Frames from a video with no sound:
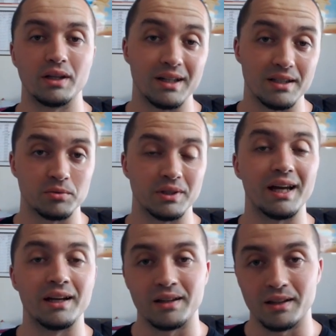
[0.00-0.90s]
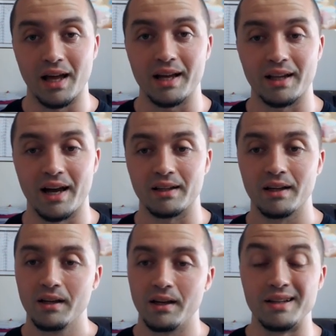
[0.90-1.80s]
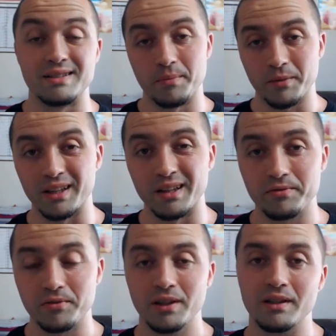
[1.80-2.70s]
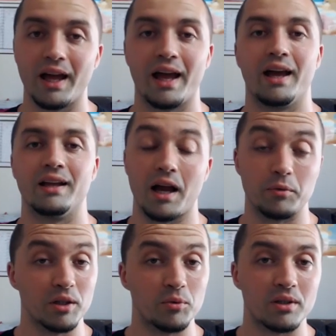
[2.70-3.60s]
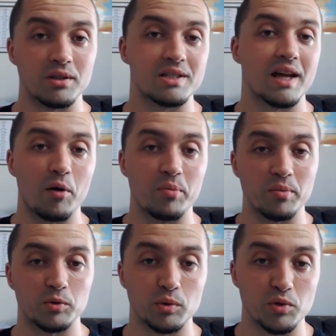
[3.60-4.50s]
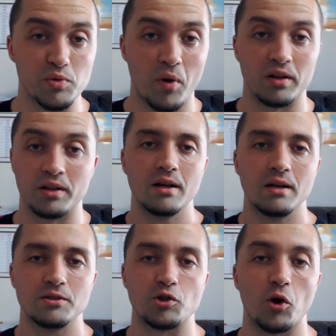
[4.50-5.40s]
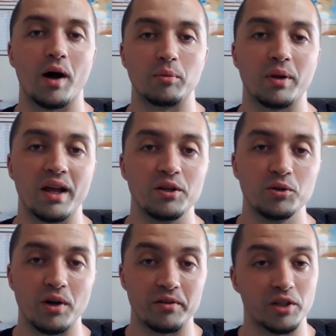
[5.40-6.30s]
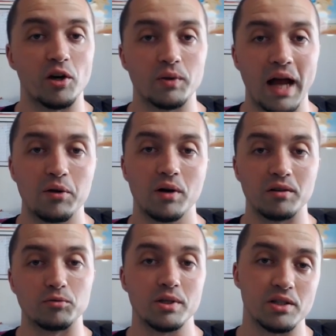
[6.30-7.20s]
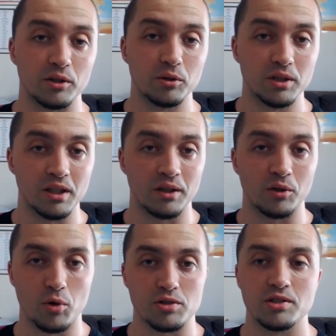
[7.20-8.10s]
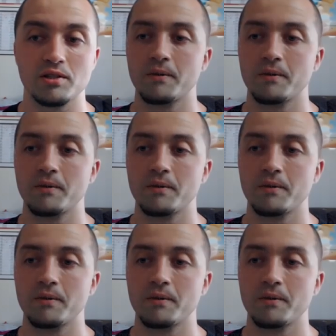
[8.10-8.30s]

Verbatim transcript: It isn't really anything like that. It's something different and I really wanted to see how people would respond. So I'll play you a video now of what's included in the course.